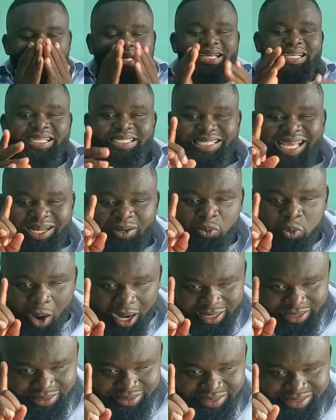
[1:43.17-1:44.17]
He said
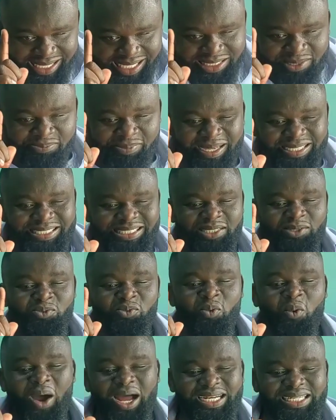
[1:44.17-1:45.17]
one. Just
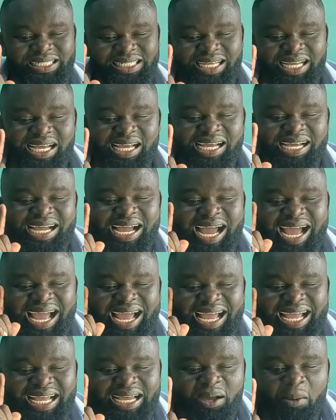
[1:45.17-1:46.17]
mention one
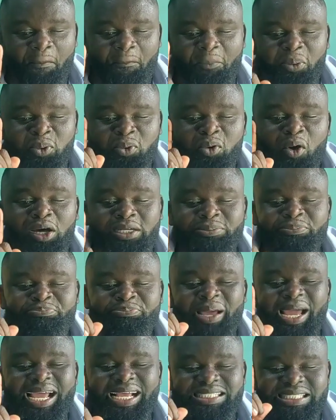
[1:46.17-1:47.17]

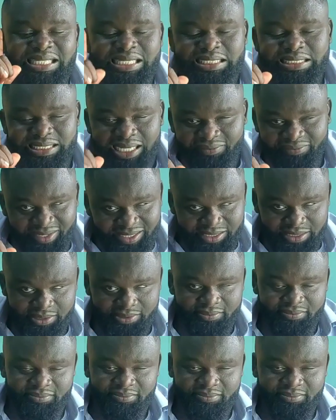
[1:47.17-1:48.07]
broad-based intervention.